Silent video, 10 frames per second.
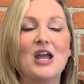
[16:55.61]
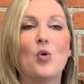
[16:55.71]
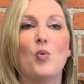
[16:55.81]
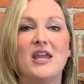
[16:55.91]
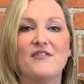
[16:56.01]

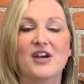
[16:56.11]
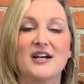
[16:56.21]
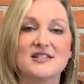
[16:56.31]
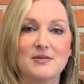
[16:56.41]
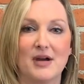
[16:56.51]
we have
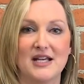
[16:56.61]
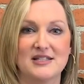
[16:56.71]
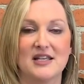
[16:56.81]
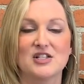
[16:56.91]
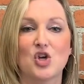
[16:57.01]

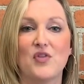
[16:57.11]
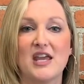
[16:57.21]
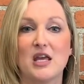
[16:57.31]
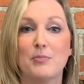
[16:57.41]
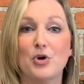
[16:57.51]
customized it so
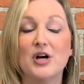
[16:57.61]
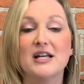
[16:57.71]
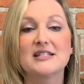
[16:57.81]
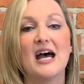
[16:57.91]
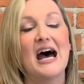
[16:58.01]
they can
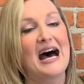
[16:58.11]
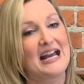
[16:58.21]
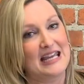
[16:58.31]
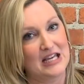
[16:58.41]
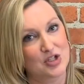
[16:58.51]
put,
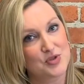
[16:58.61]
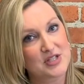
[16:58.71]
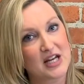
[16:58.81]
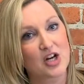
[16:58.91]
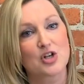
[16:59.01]
I can't do
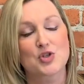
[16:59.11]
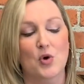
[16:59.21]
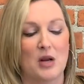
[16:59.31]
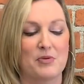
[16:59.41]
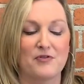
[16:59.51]
stairs,
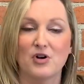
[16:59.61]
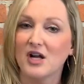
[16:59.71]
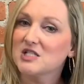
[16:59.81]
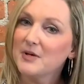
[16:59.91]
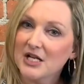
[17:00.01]
or I prefer
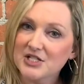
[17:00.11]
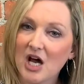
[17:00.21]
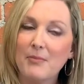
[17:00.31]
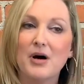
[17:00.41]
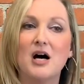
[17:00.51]
not to be on a
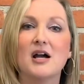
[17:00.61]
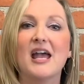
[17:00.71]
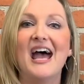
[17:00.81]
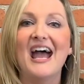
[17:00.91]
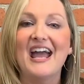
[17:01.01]
top bunk.
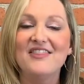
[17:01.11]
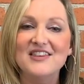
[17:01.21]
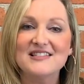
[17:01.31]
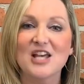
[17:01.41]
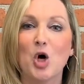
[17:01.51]
And
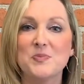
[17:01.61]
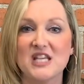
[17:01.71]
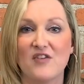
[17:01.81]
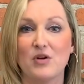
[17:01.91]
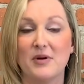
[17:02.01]
this helps
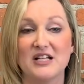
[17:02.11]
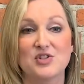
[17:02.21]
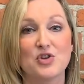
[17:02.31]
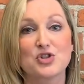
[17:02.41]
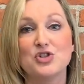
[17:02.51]
everybody.
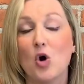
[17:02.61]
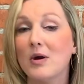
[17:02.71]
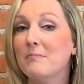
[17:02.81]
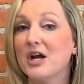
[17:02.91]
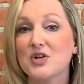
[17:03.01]
So there's no
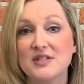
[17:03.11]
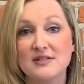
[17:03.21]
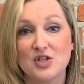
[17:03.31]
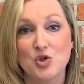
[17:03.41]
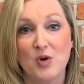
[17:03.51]
embarrassing
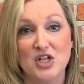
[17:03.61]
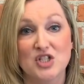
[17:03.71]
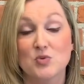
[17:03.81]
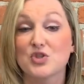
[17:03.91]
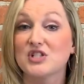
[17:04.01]

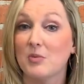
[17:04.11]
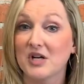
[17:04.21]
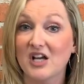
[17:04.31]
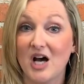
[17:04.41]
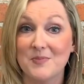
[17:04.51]
situations where
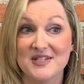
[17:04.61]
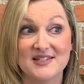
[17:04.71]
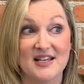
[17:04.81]
someone comes and